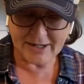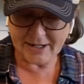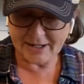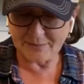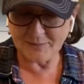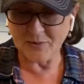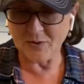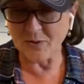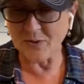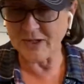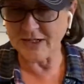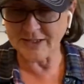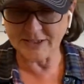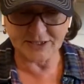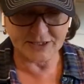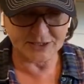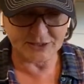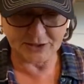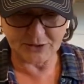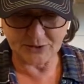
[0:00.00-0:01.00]
am going
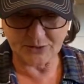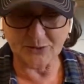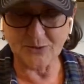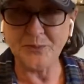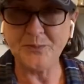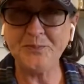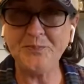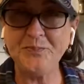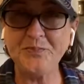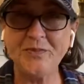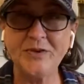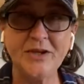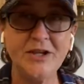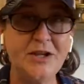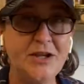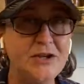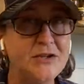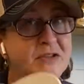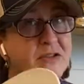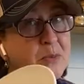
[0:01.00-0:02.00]
to
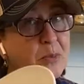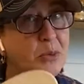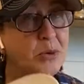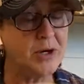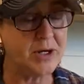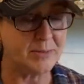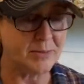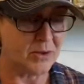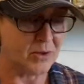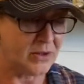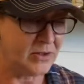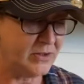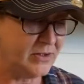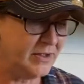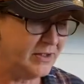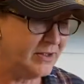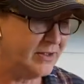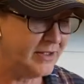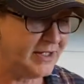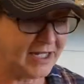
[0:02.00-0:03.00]
use a pretty bowl,
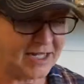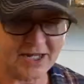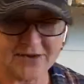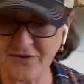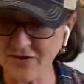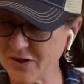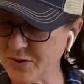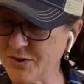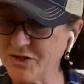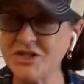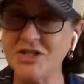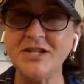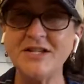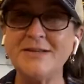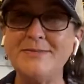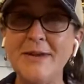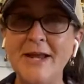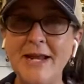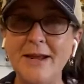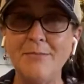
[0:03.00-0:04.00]
even though it's just
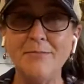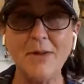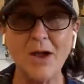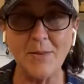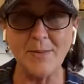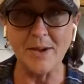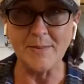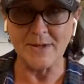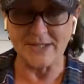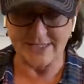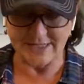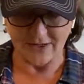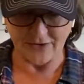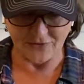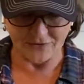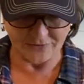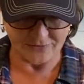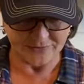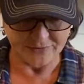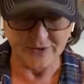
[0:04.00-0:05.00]
me all by myself.
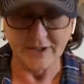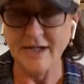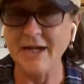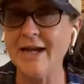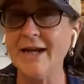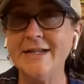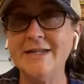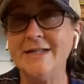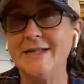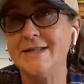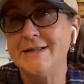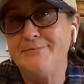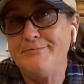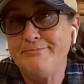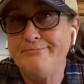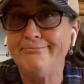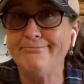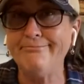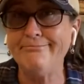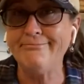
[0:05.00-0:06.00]
I just
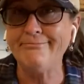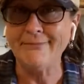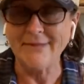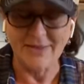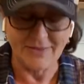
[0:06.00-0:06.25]
I